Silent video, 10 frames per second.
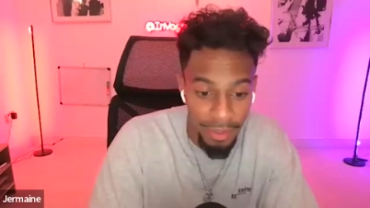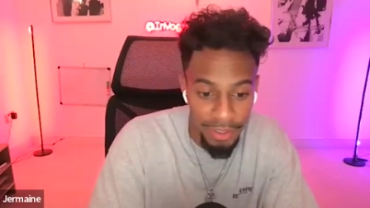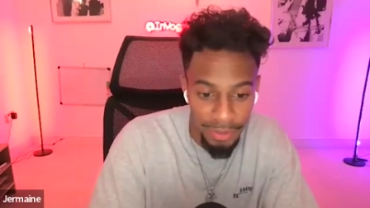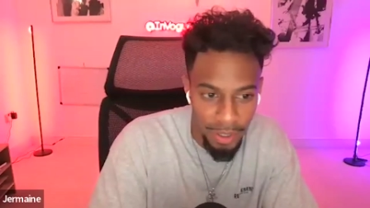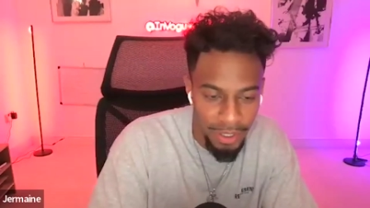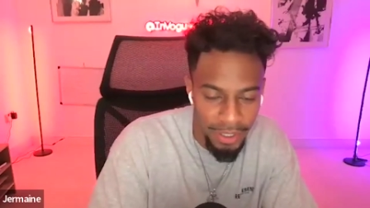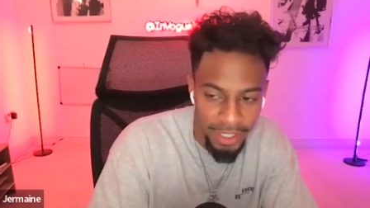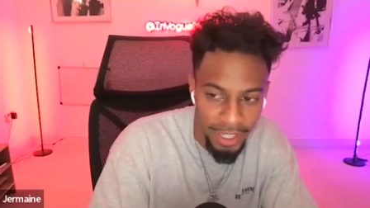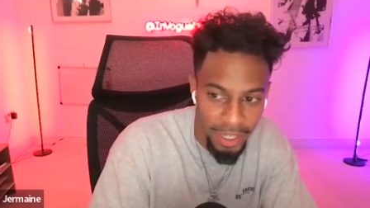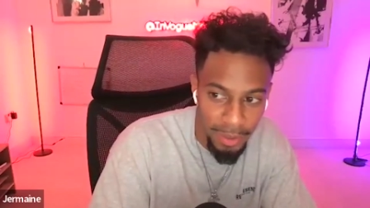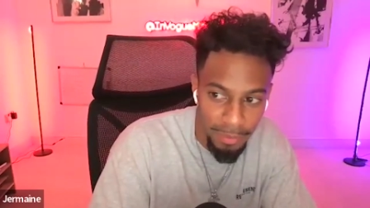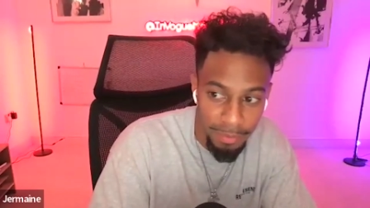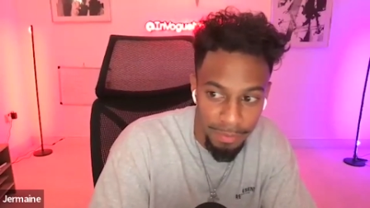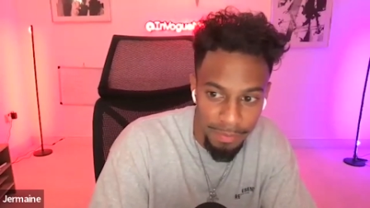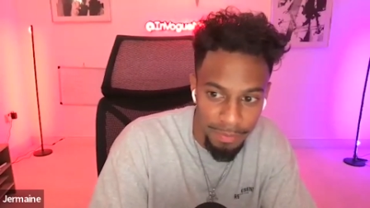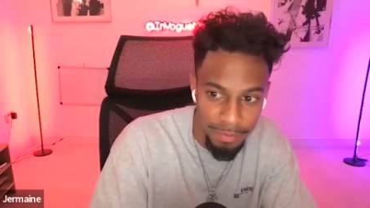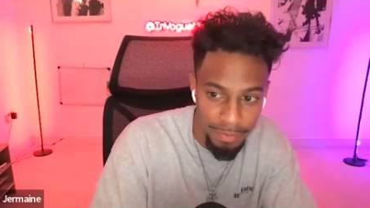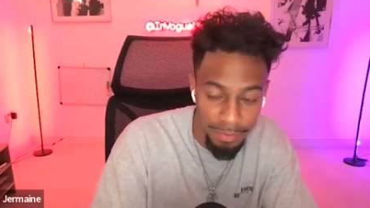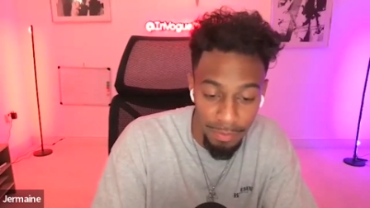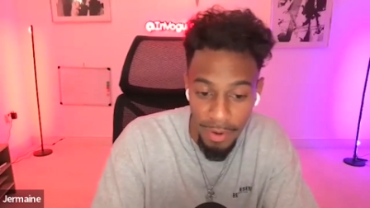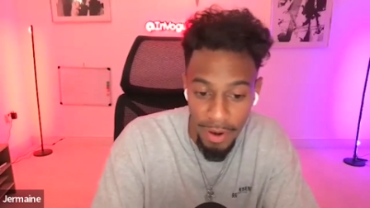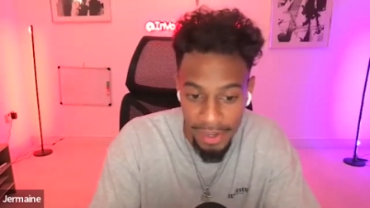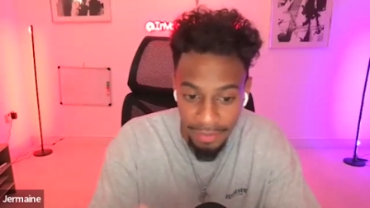Francois. My